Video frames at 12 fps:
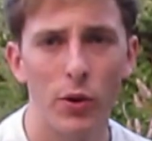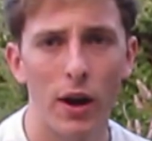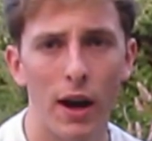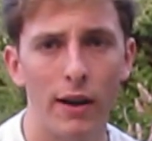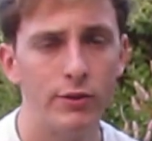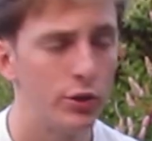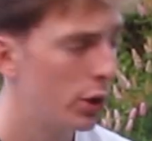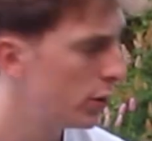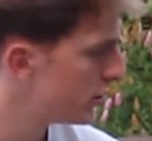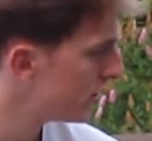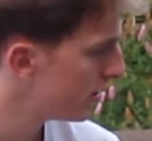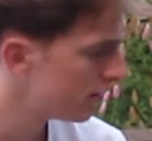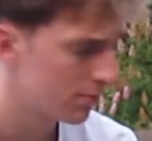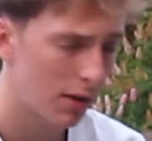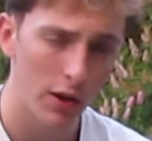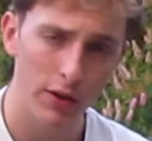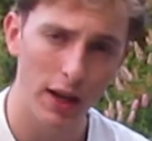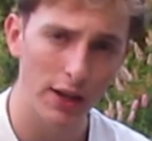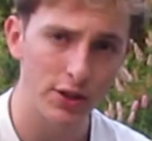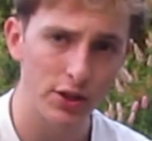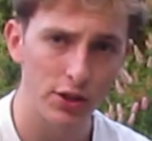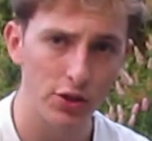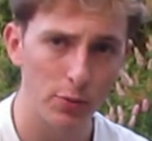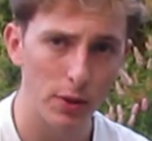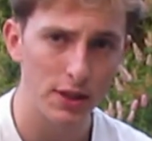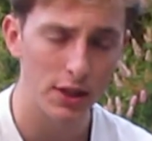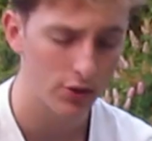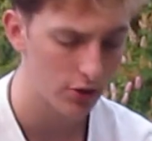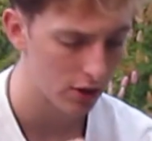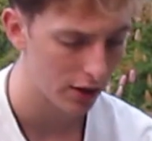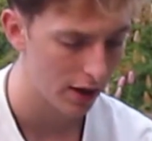I have chosen my location to do my TikTok.